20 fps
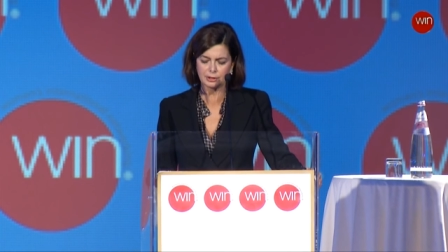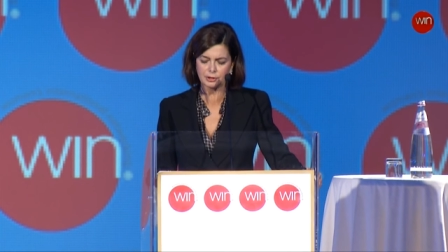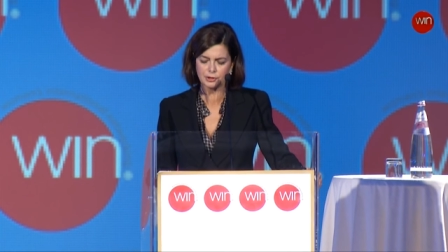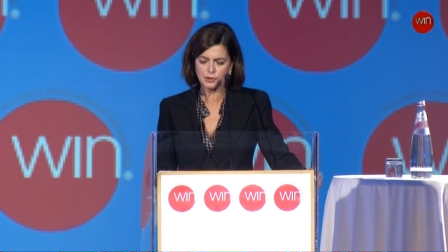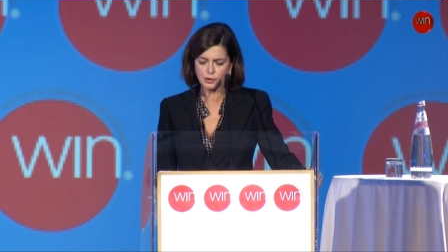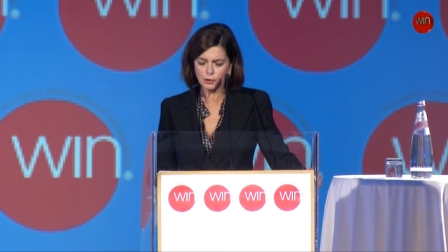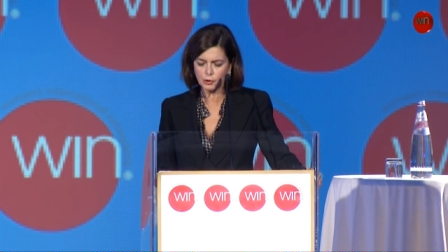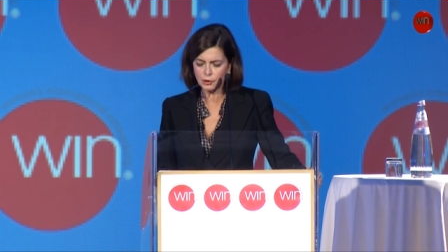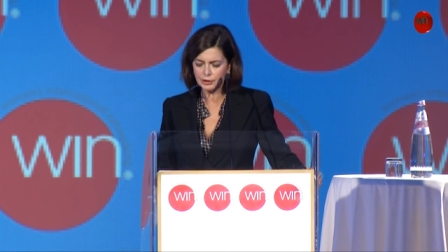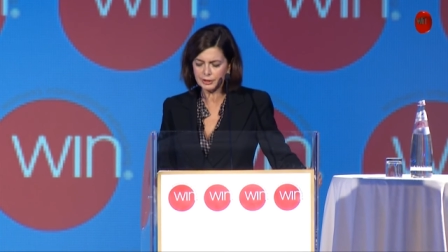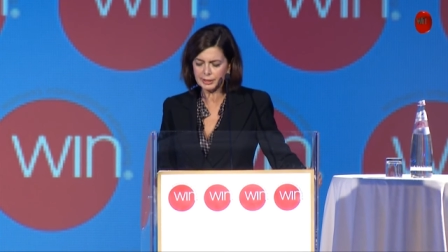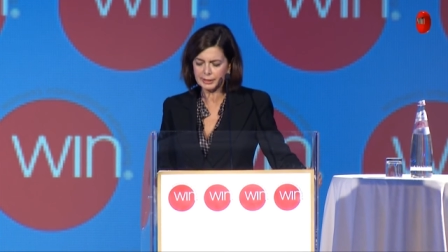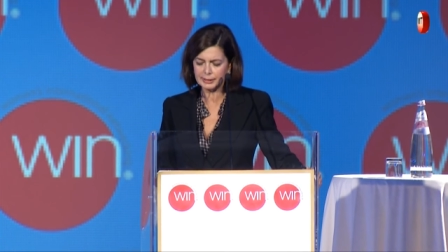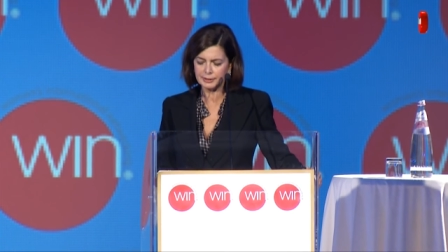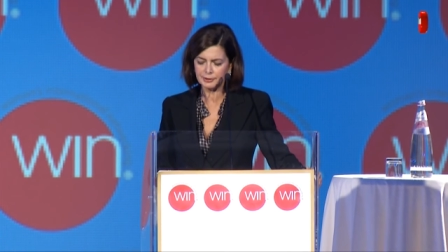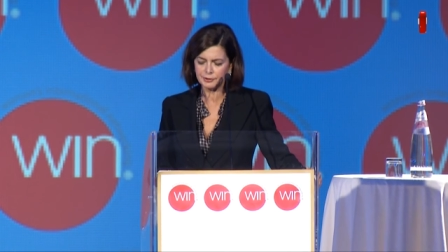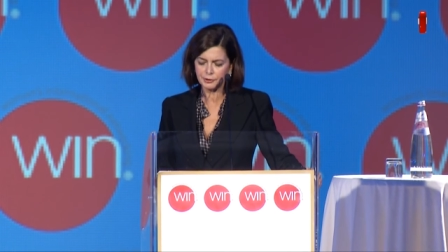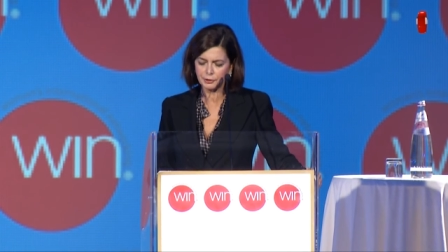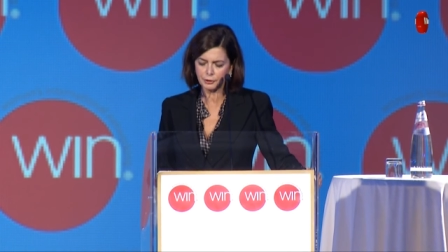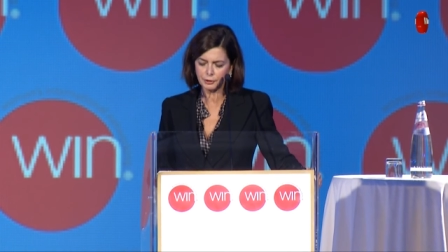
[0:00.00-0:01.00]
Jordan,
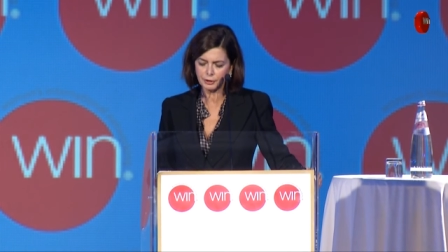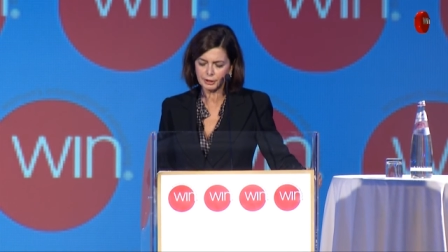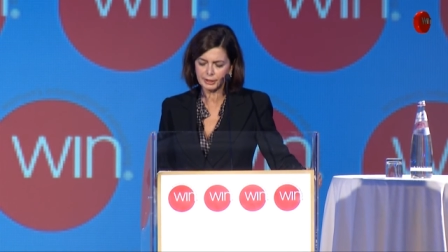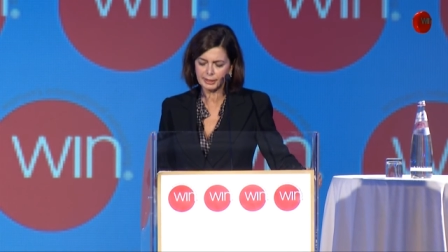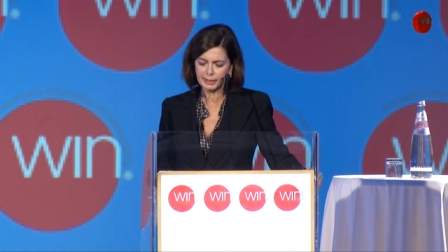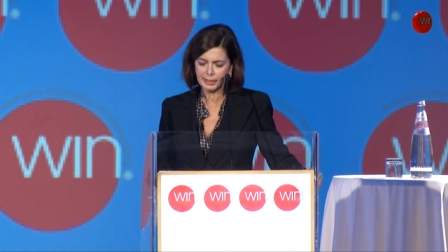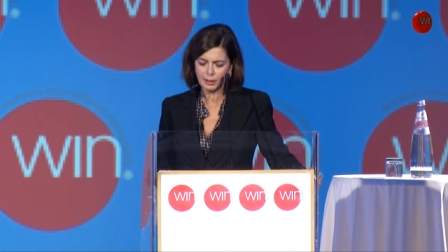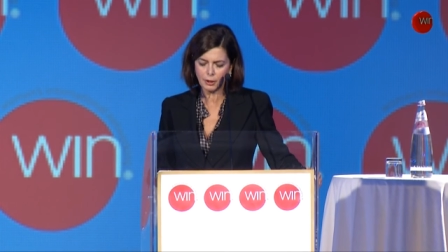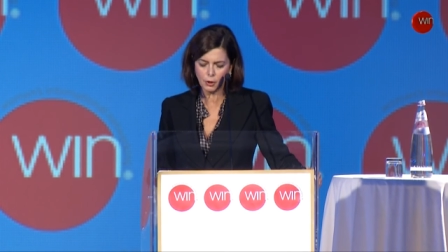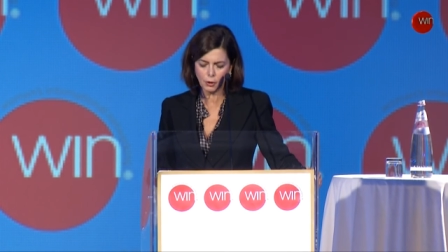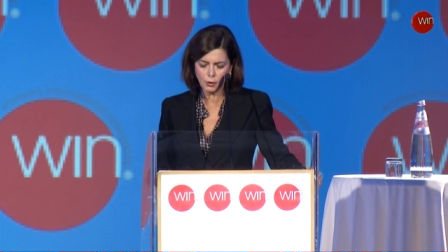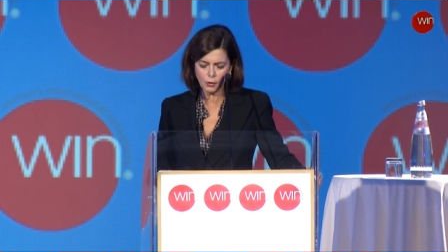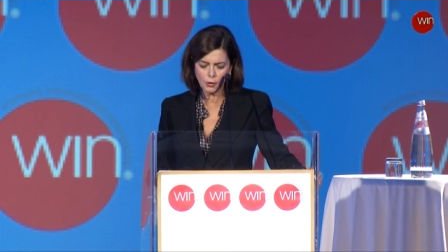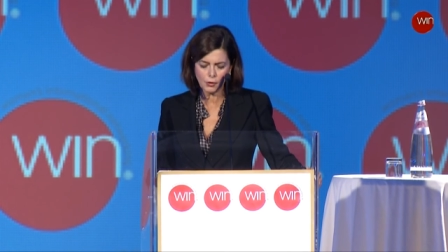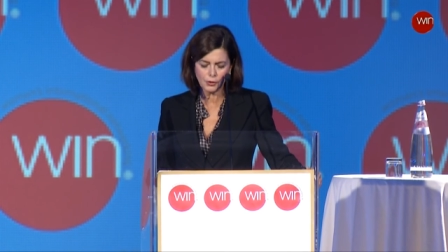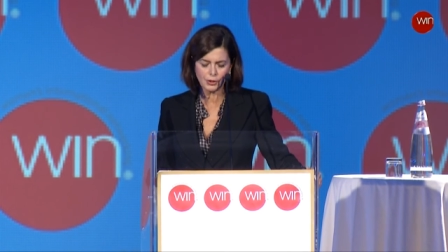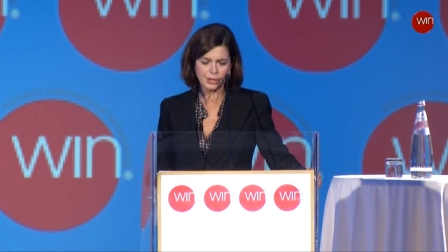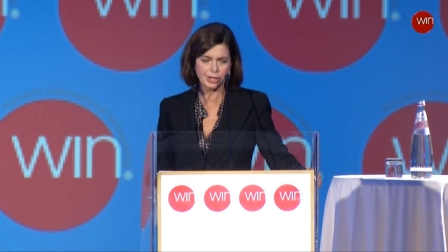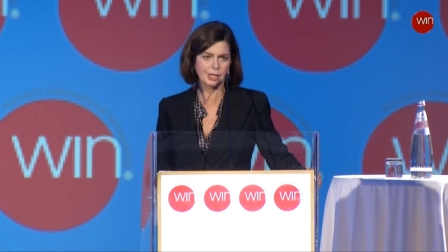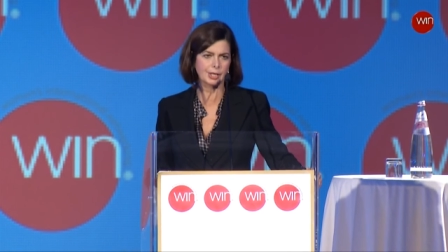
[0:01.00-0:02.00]
and Turkey
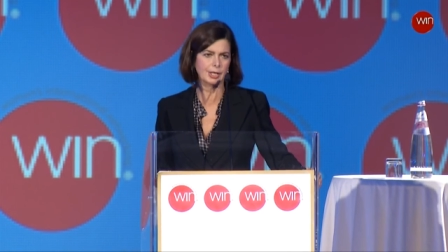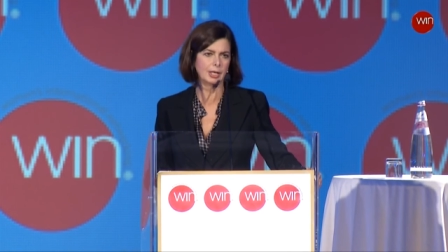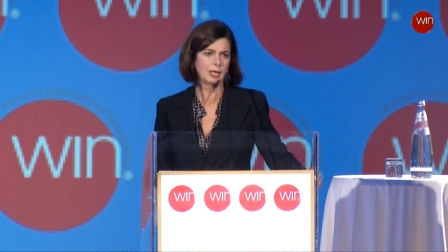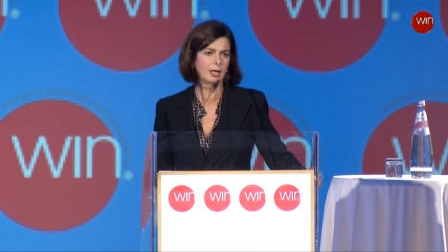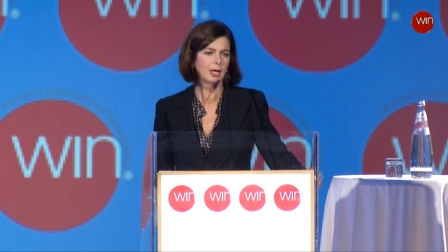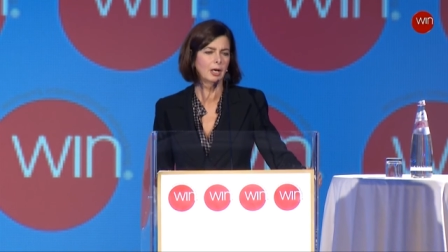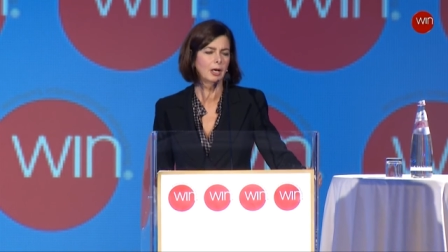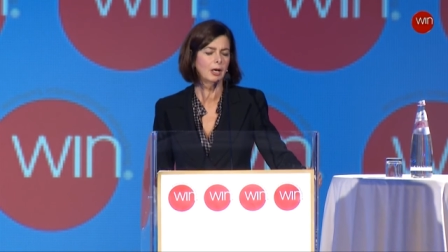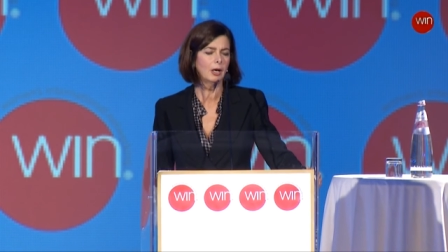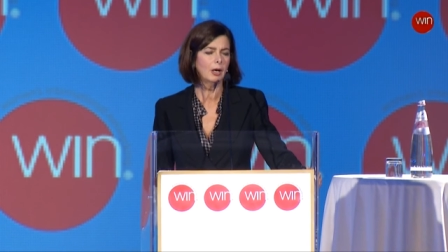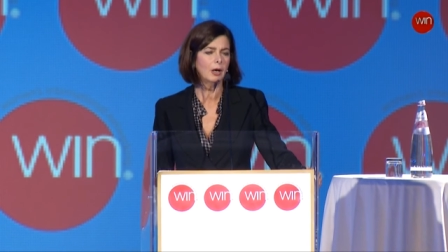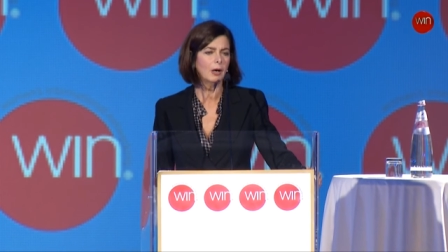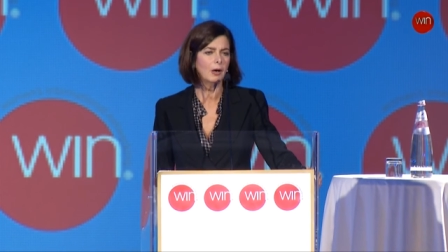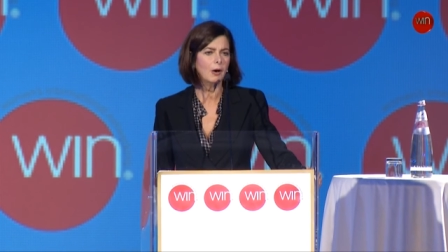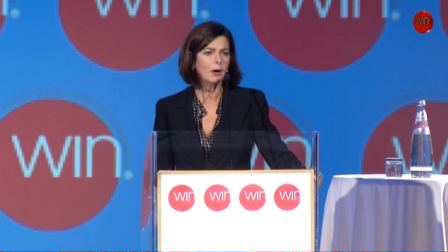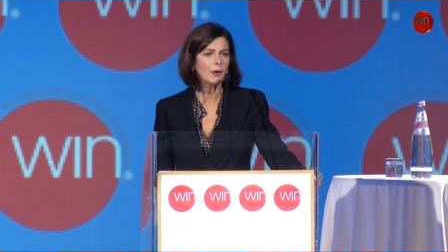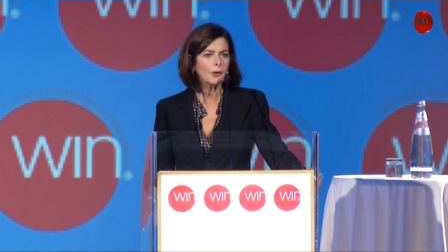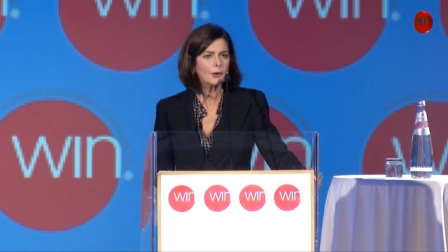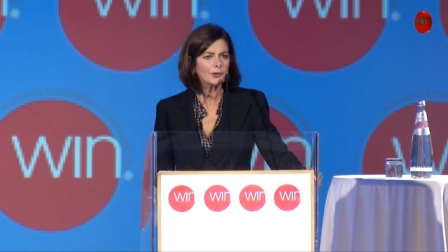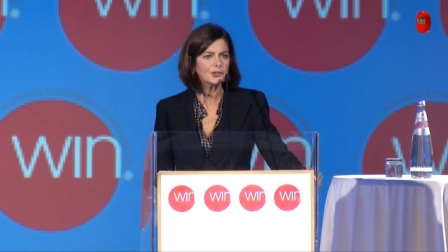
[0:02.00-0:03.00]
alone
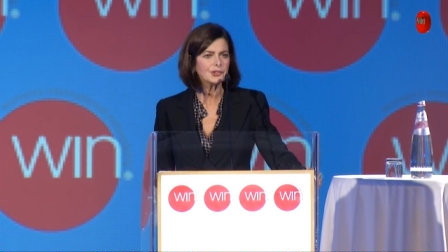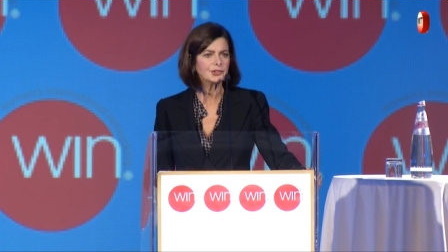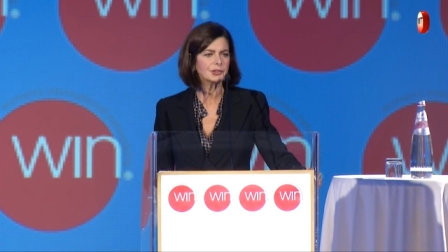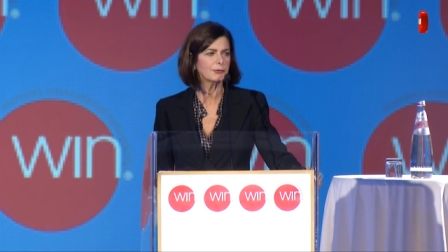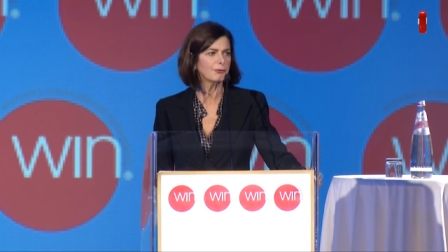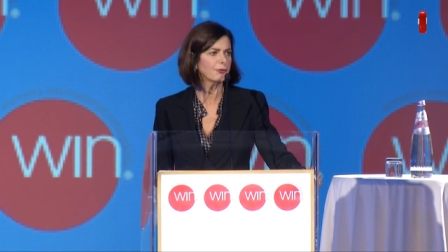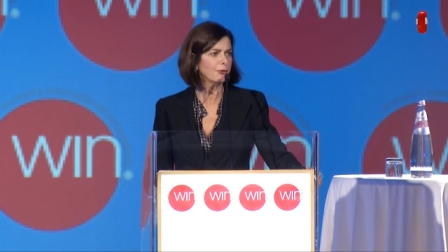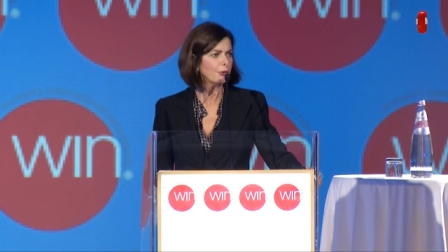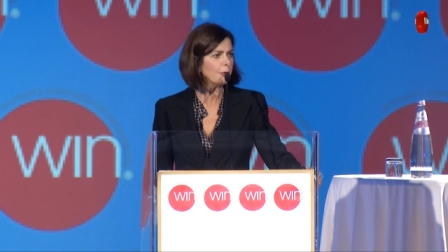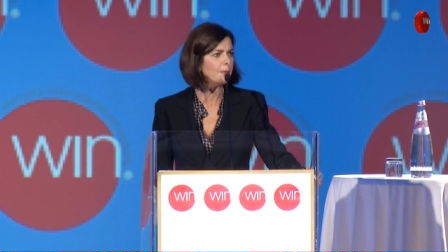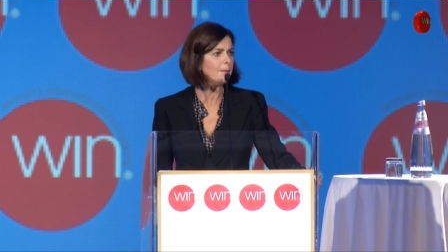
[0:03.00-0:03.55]
host 4